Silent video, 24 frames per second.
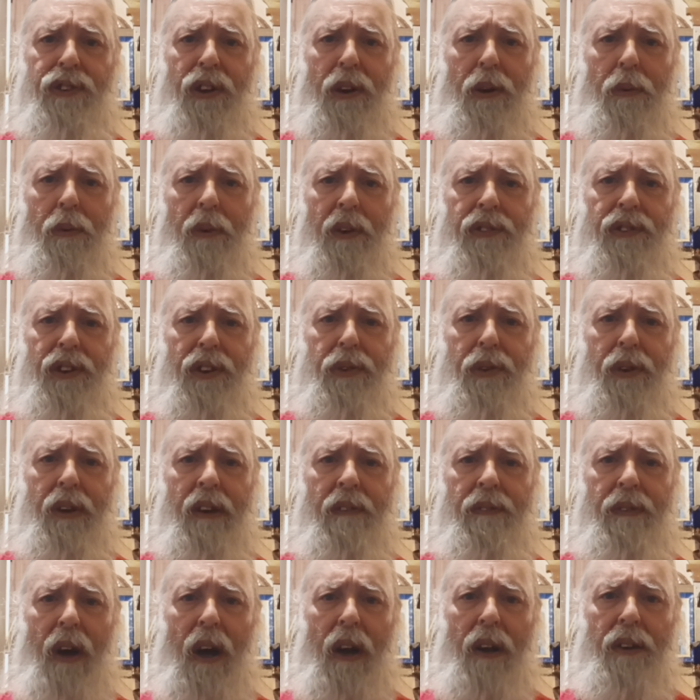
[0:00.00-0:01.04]
was the tree
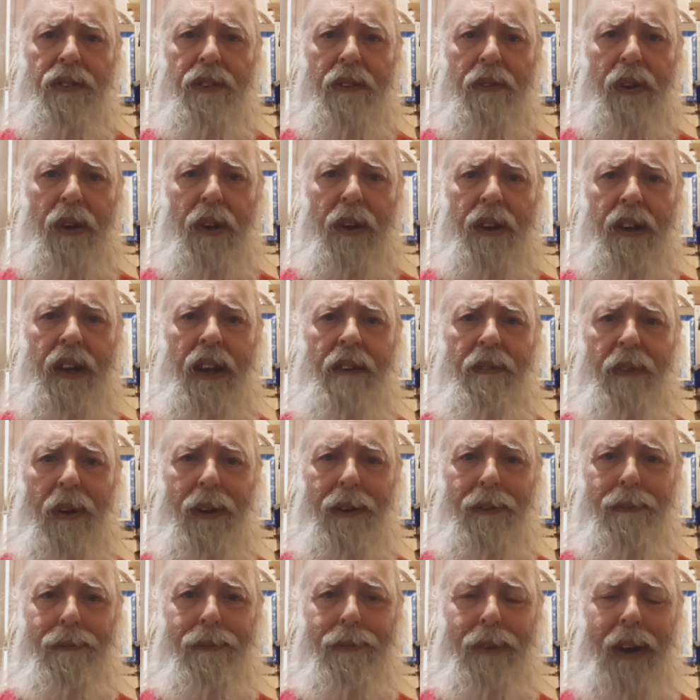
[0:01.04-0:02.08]
of knowledge of good and
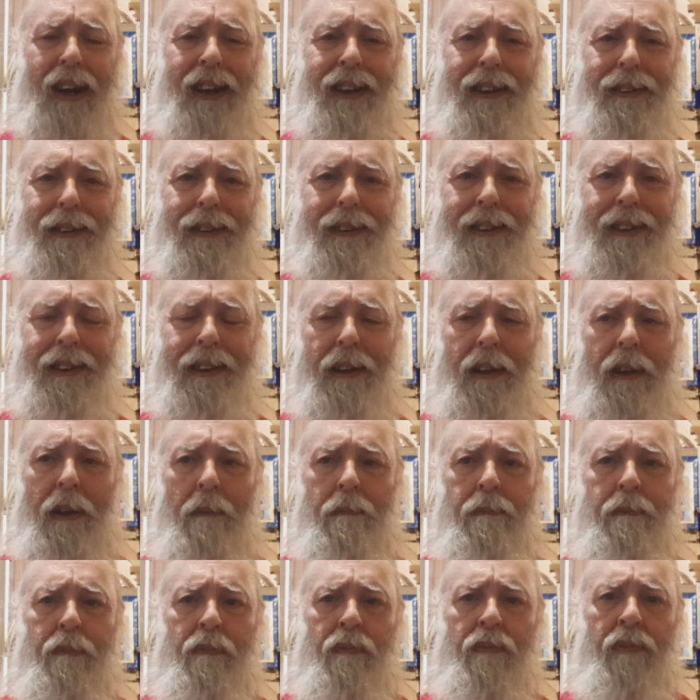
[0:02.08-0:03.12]
evil, right?
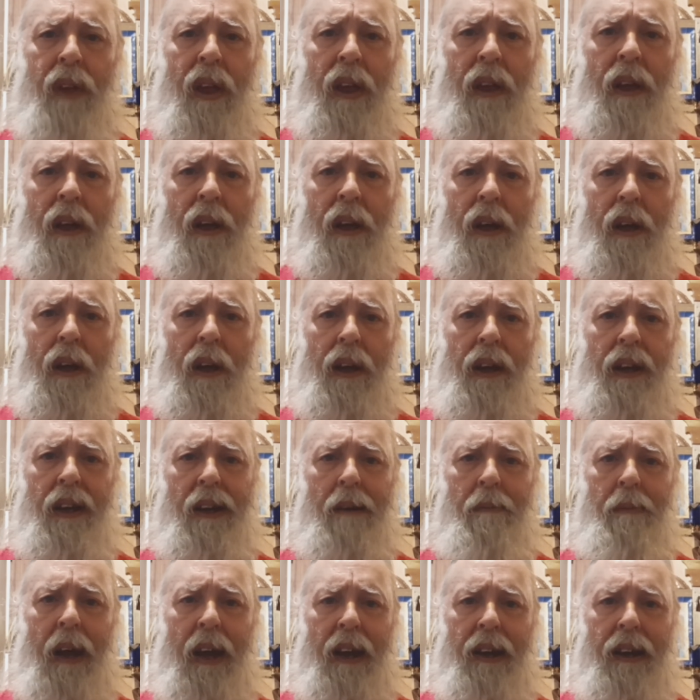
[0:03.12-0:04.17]
He
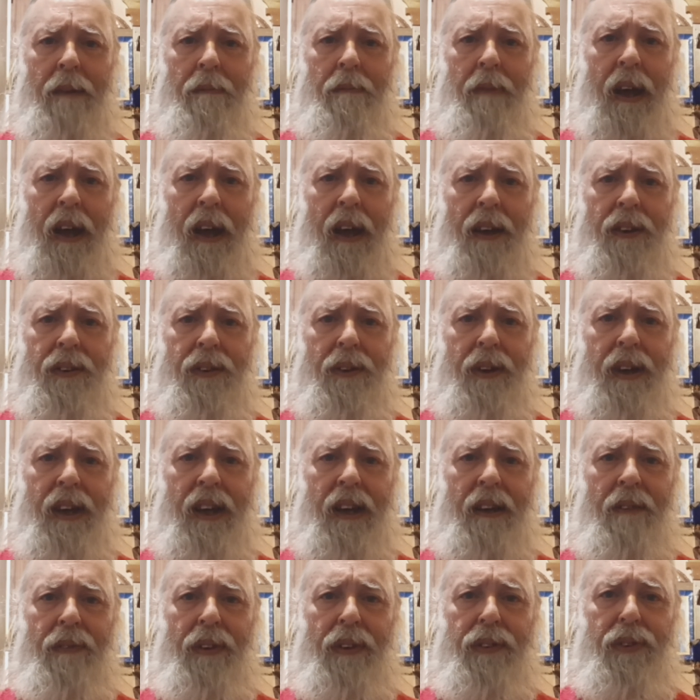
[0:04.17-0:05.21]
commanded man to
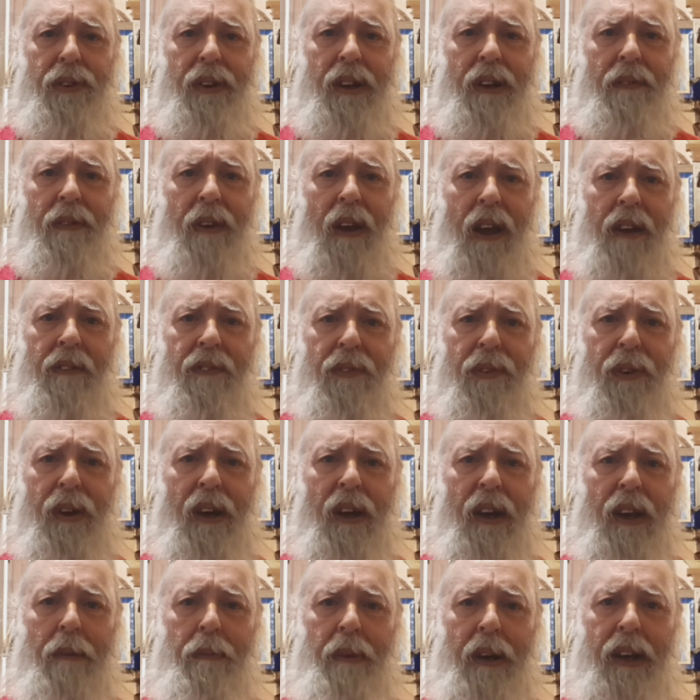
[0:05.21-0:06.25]
eat of the tree of life
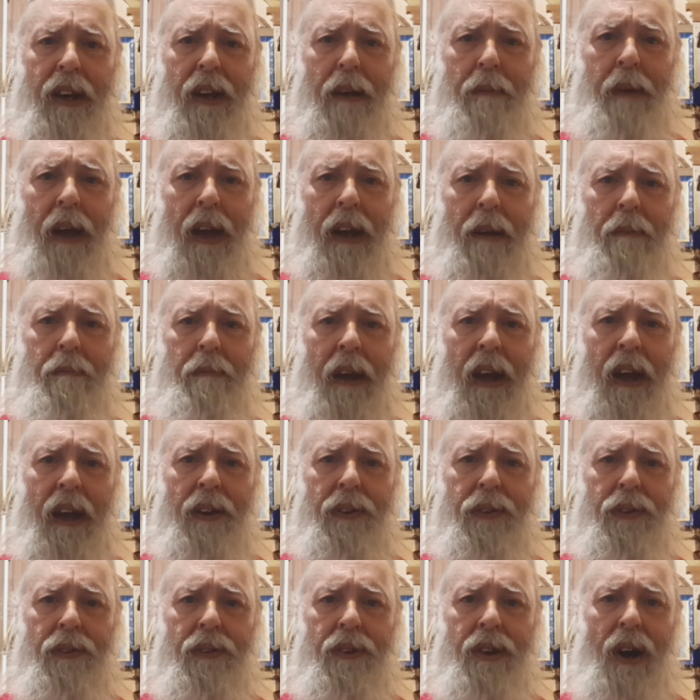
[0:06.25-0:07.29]
freely, but he commanded
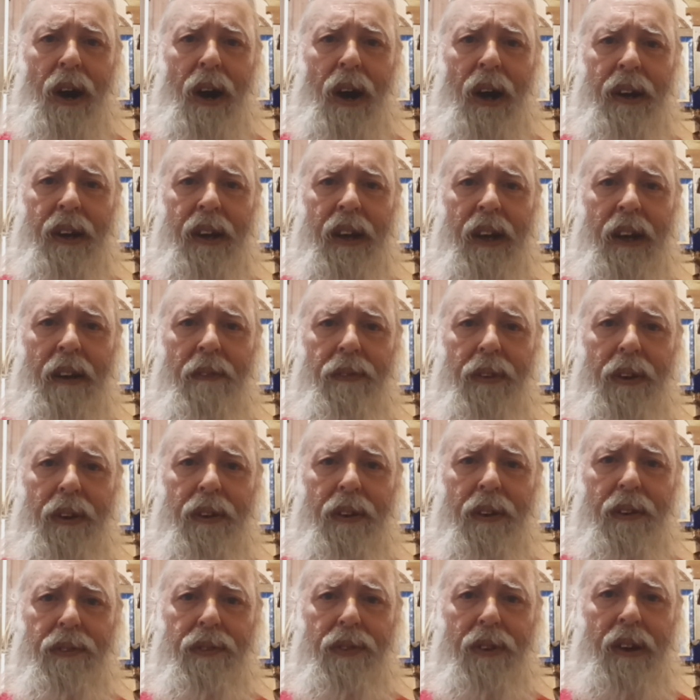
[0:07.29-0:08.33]
man to not eat of the
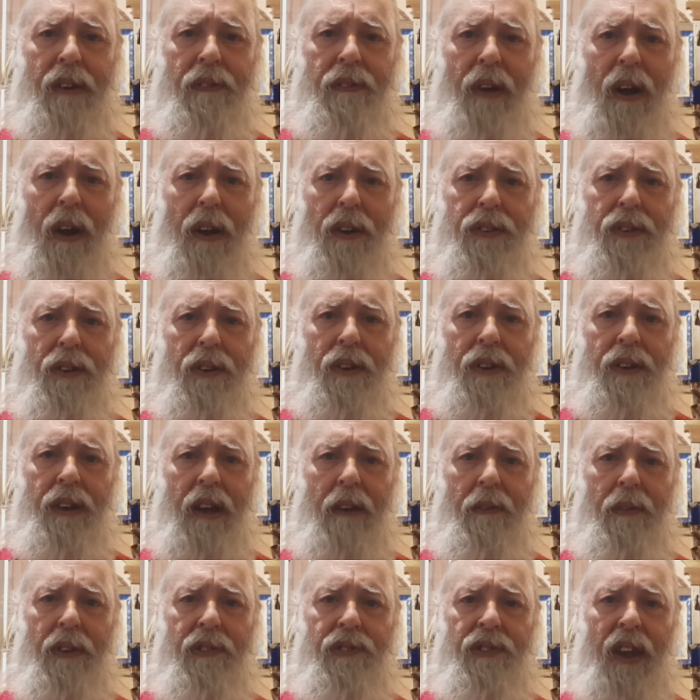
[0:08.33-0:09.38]
tree of knowledge of good and
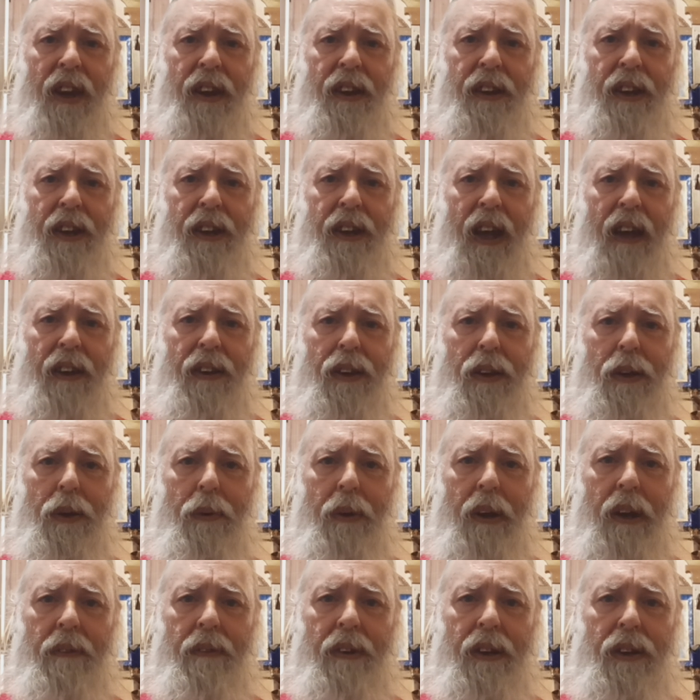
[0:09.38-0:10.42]
evil. He said, In the day that you
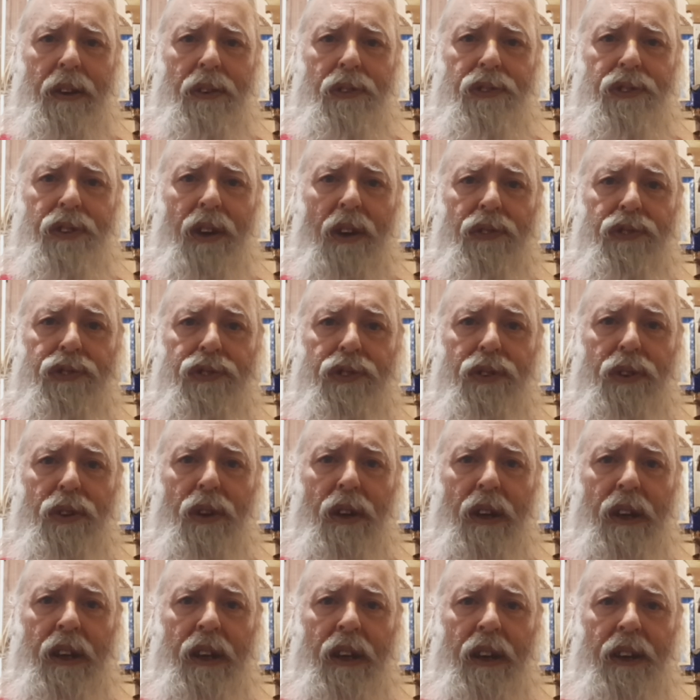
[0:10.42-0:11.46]
eat of it, you shall
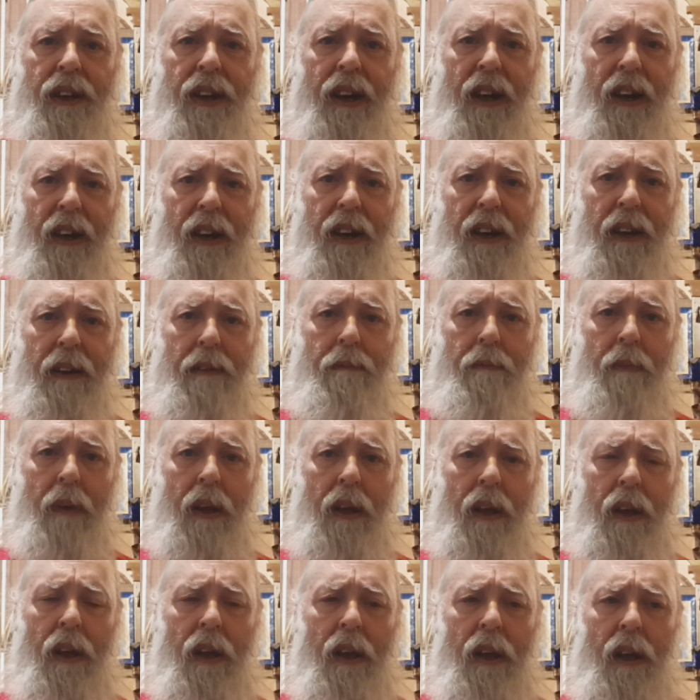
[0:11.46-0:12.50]
surely die.
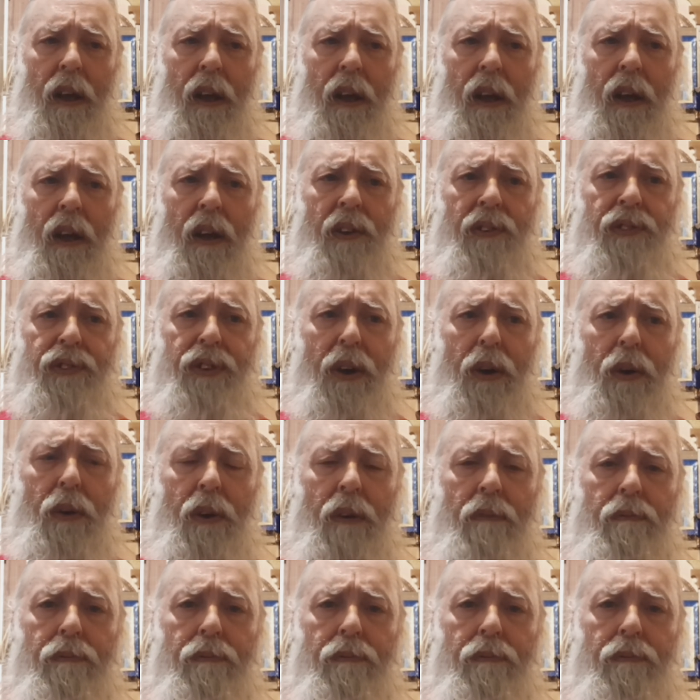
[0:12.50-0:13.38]
So